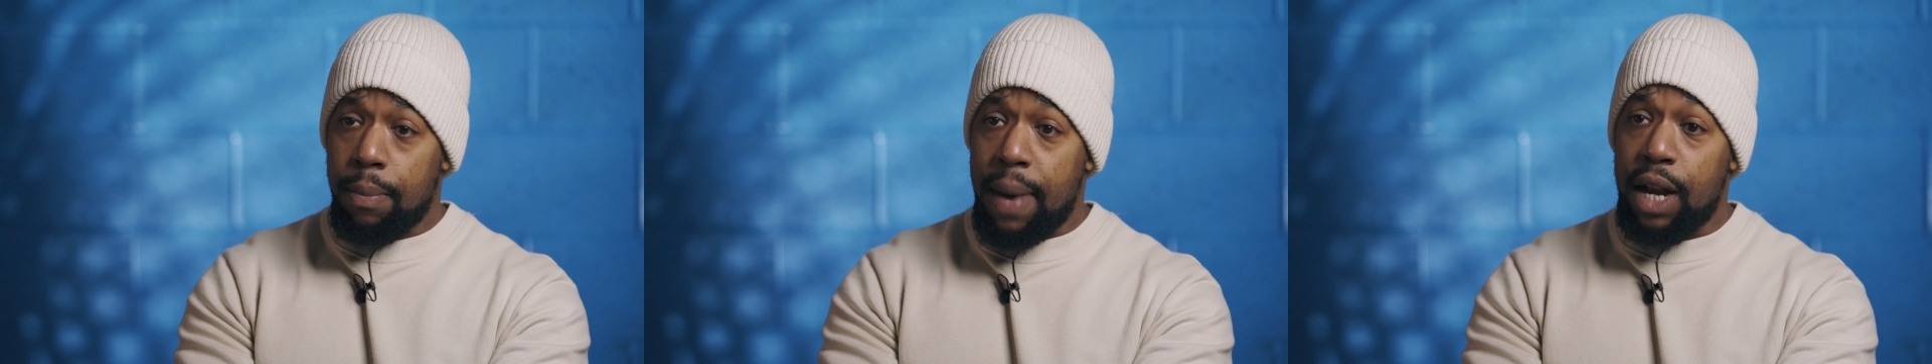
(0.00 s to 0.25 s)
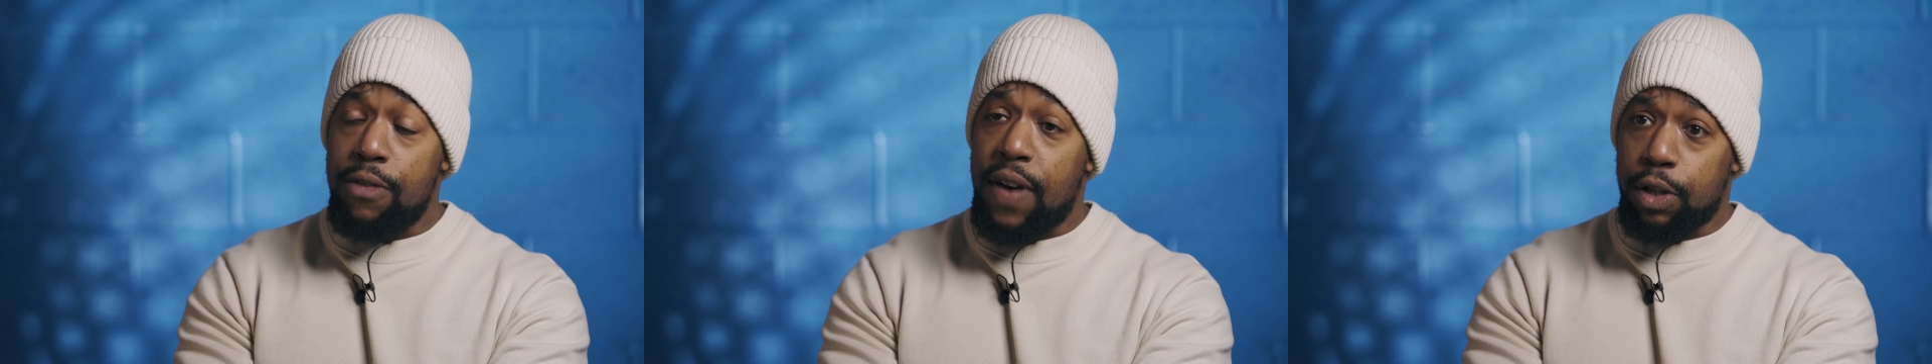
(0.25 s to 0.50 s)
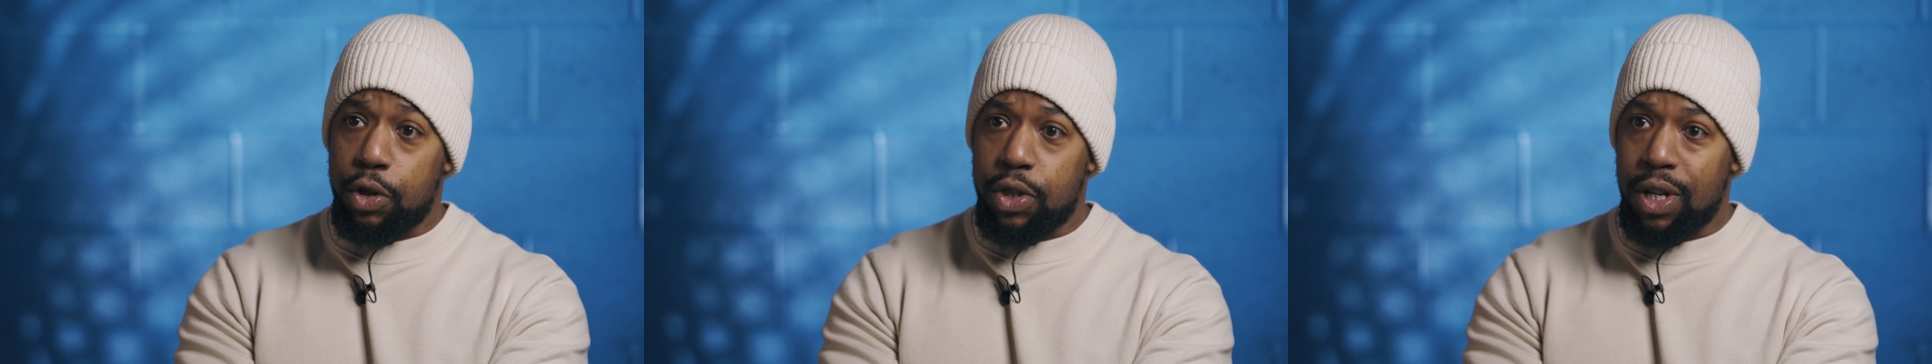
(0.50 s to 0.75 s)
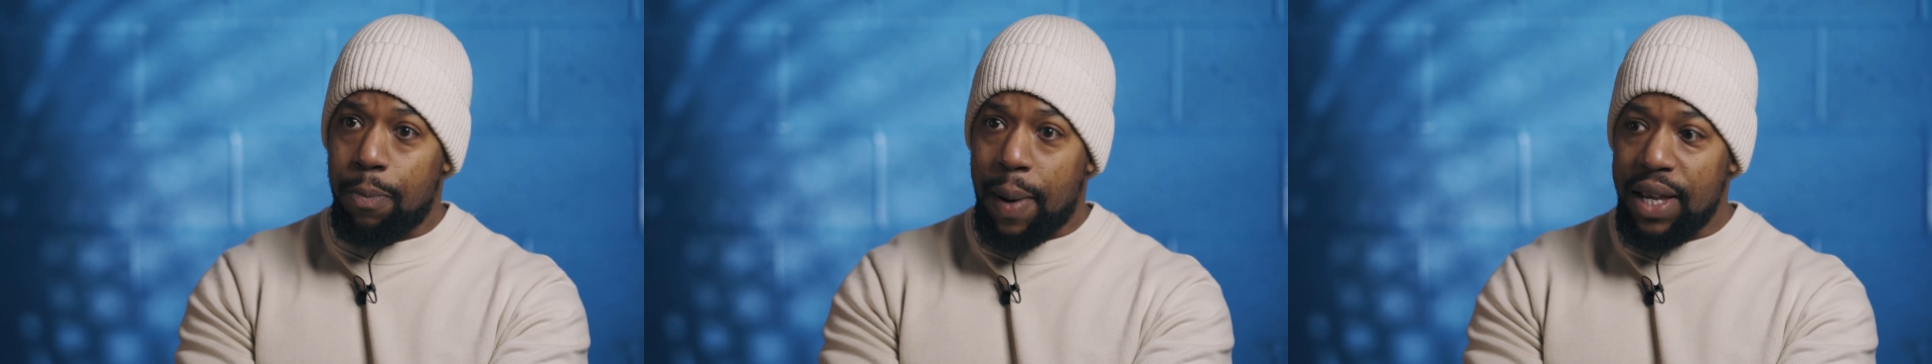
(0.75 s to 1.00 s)
manufacturers
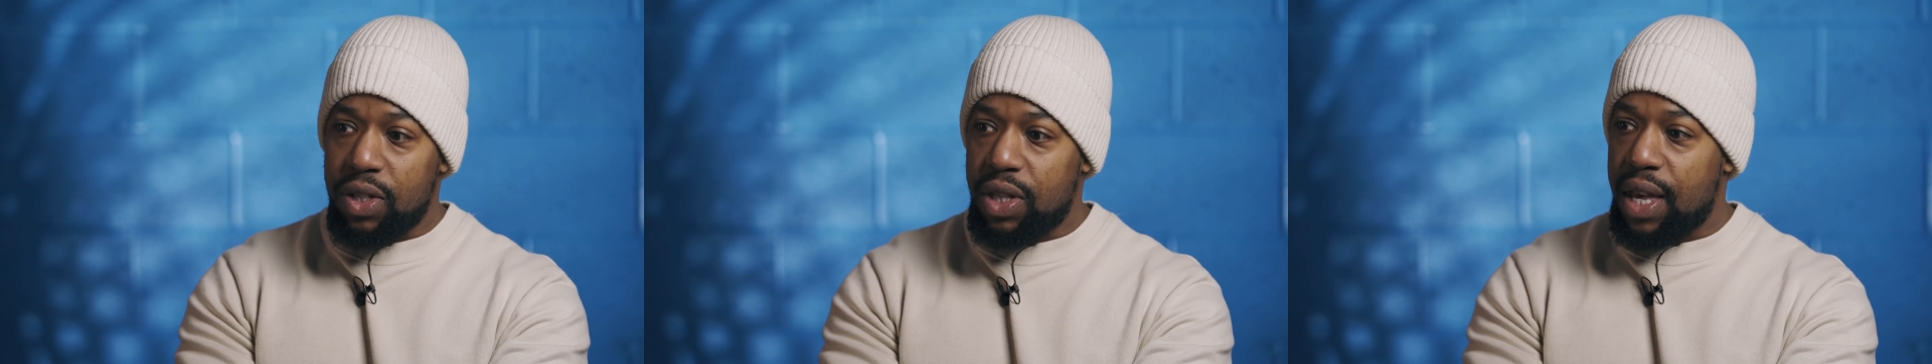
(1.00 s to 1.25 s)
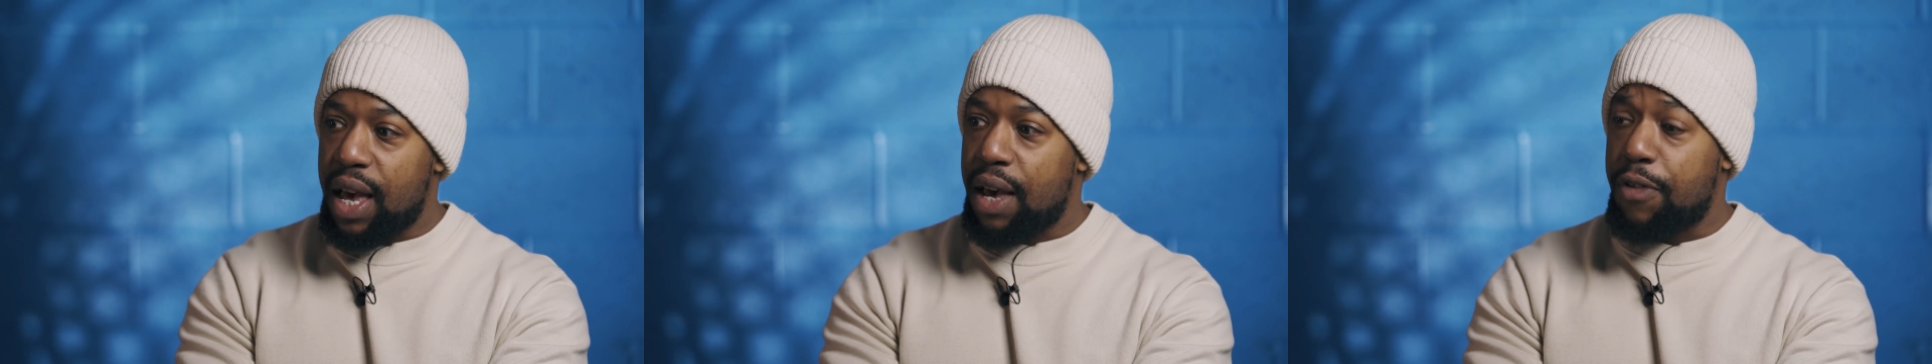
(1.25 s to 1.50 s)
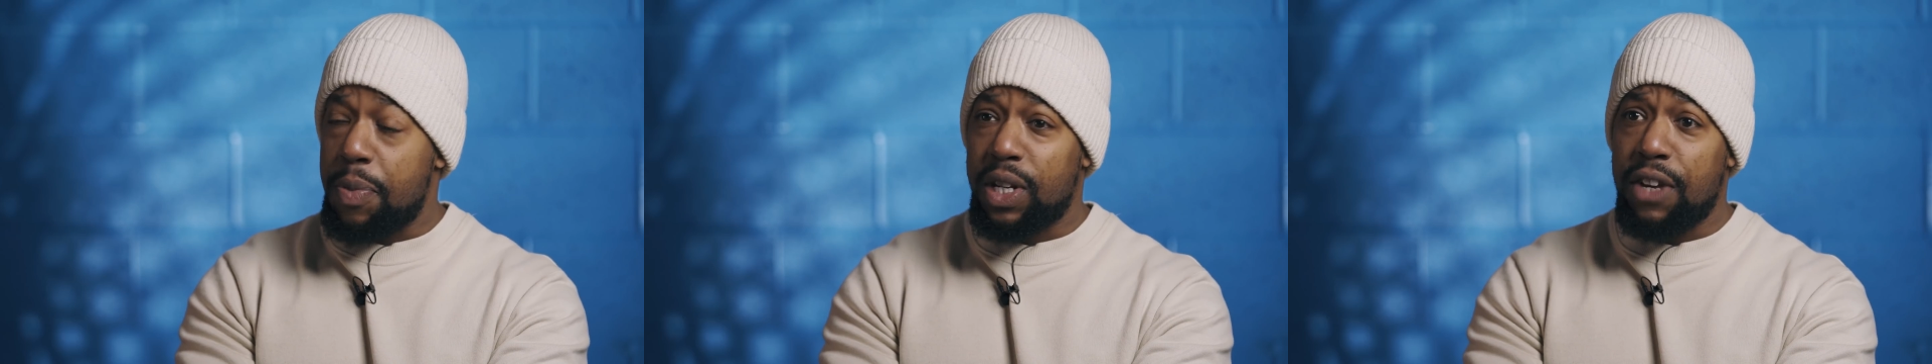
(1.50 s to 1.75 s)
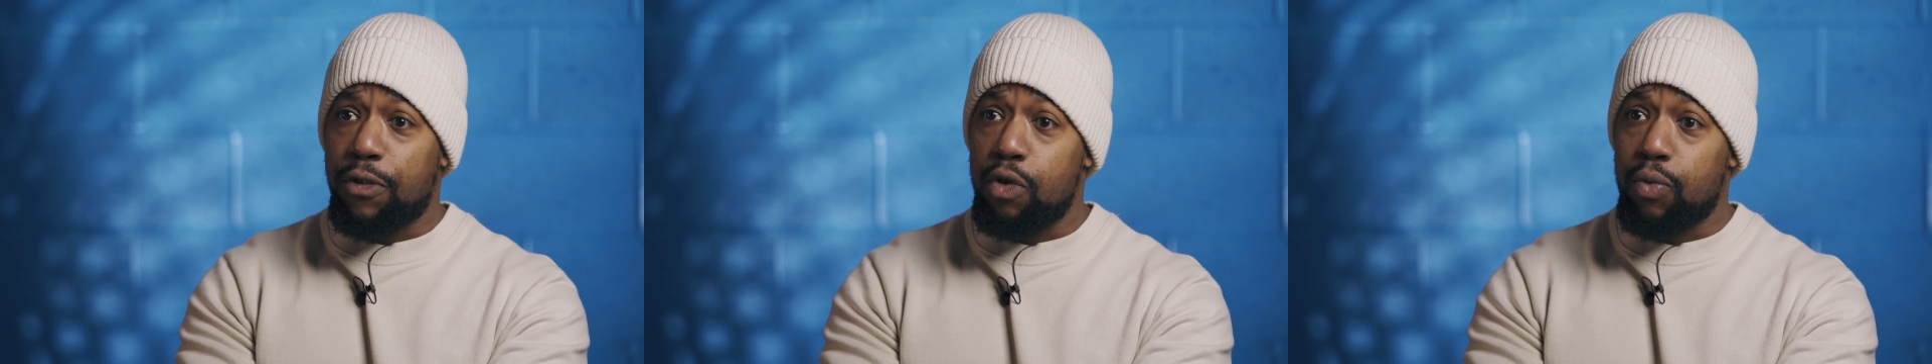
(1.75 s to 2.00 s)
that are based there, from the
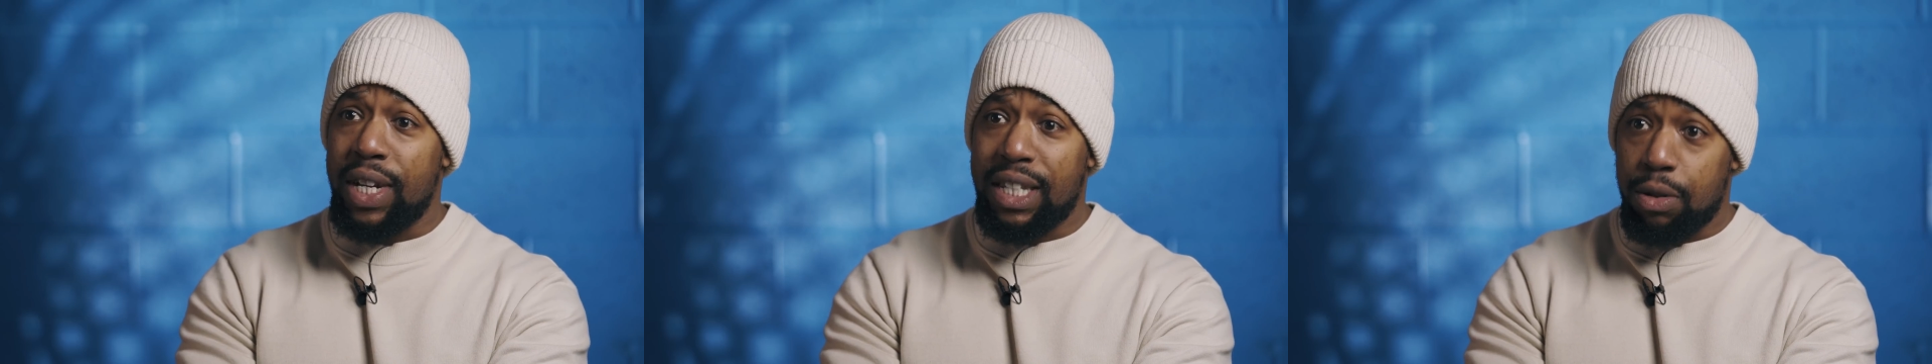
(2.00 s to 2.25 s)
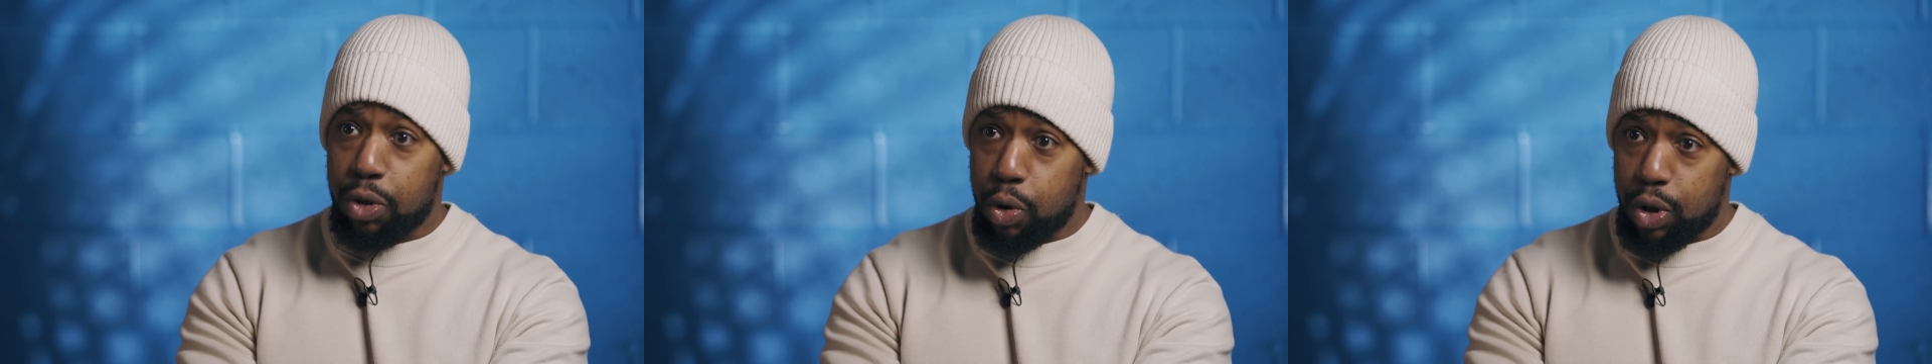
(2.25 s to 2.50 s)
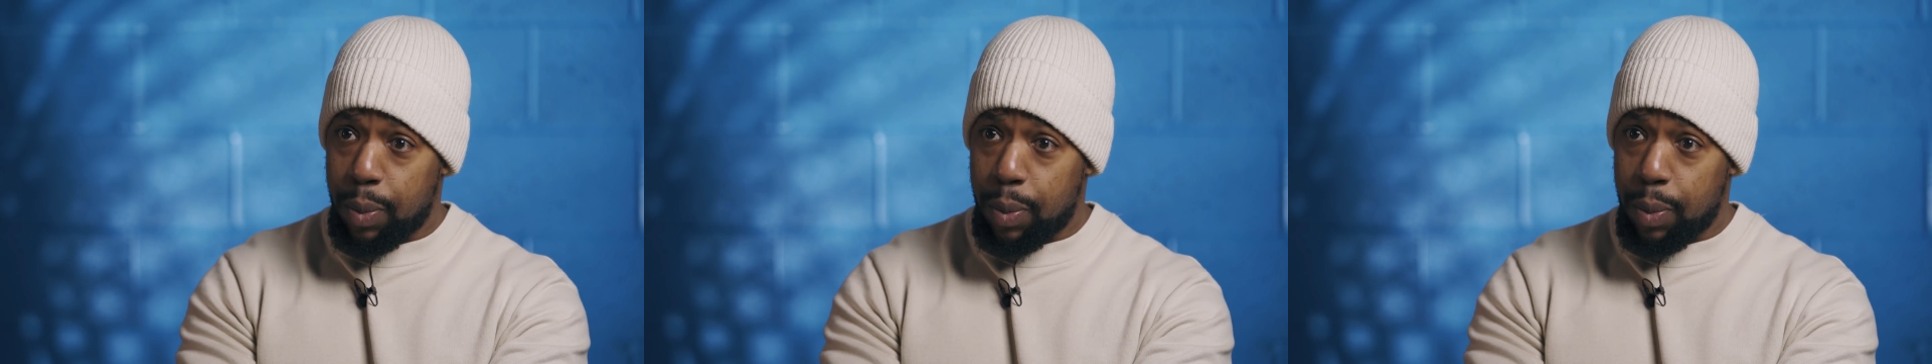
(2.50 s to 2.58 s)
different retail stores